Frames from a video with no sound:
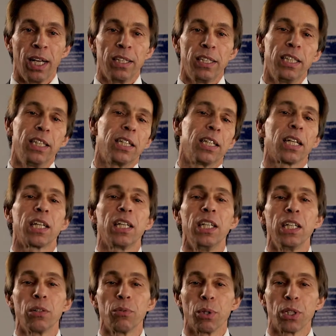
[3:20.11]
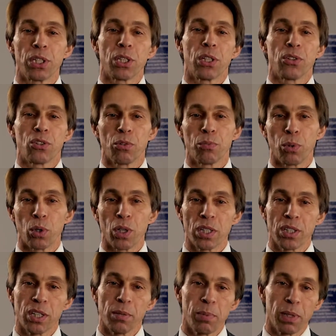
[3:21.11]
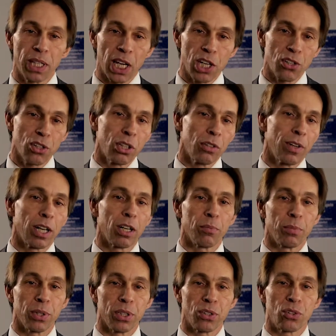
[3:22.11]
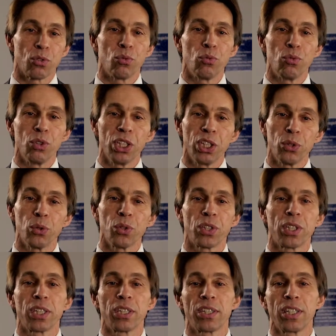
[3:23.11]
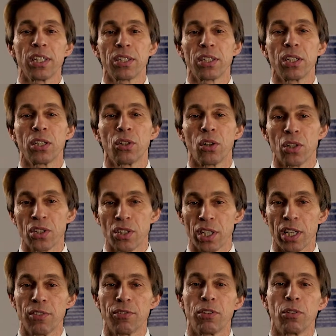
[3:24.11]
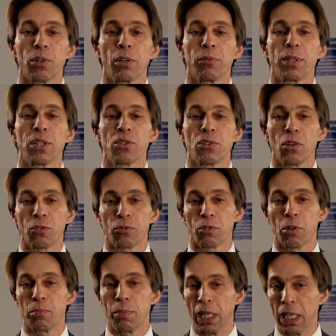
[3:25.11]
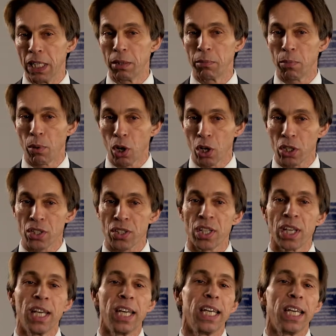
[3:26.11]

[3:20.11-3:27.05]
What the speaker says: TTTech herewith supports application developers to reuse existing non-safety relevant software building blocks